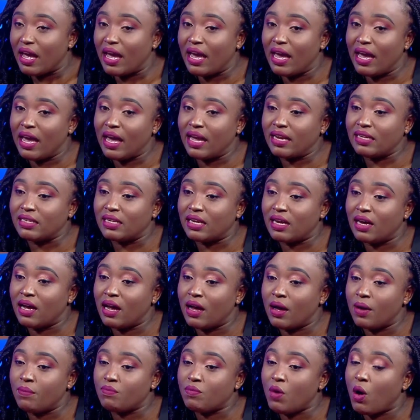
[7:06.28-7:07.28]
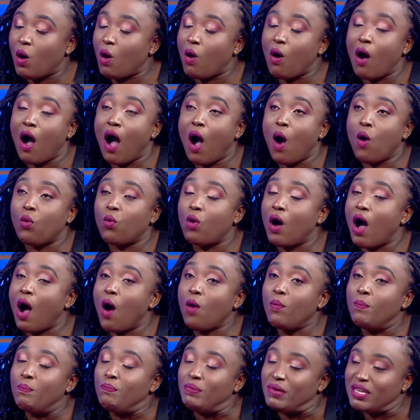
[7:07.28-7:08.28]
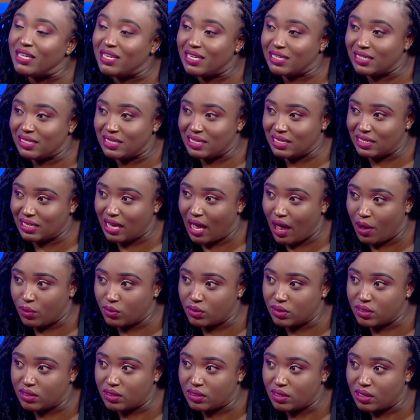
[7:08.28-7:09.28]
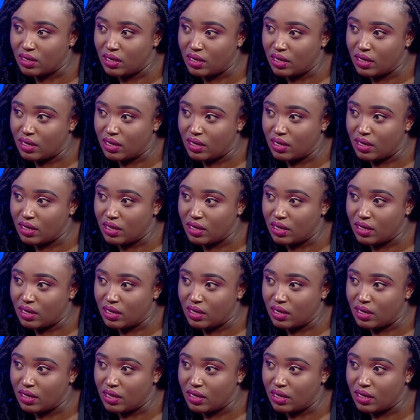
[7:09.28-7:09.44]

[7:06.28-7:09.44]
And how big is this house?